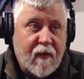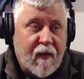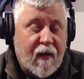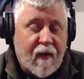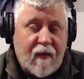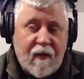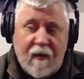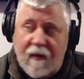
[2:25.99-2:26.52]

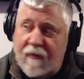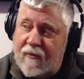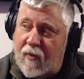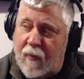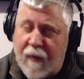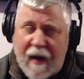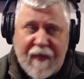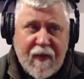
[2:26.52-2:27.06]

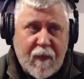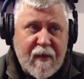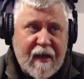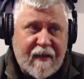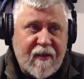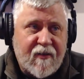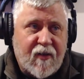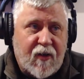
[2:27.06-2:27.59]
But I think when you
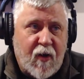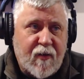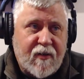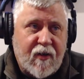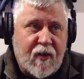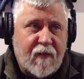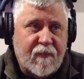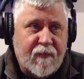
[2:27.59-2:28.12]
get this close,
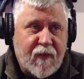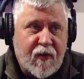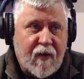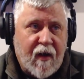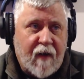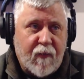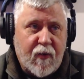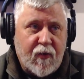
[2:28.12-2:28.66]
they're
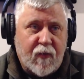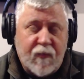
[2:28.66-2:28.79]
not real.